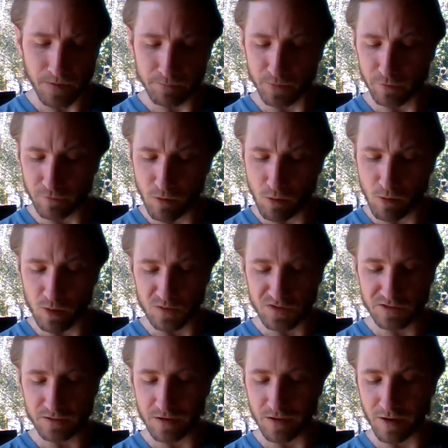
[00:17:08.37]
But of
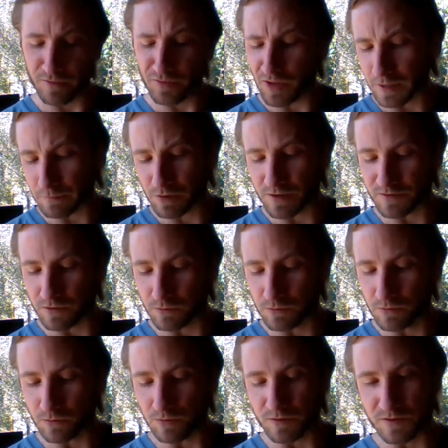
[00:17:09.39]
course, unlike present
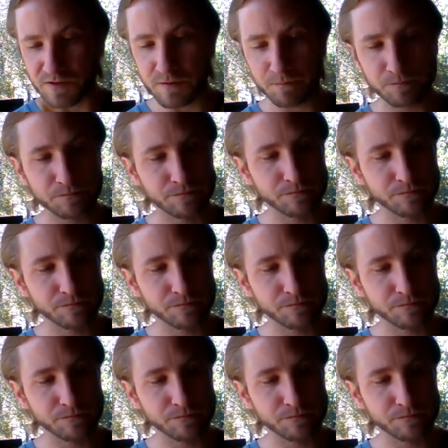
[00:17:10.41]
rulers,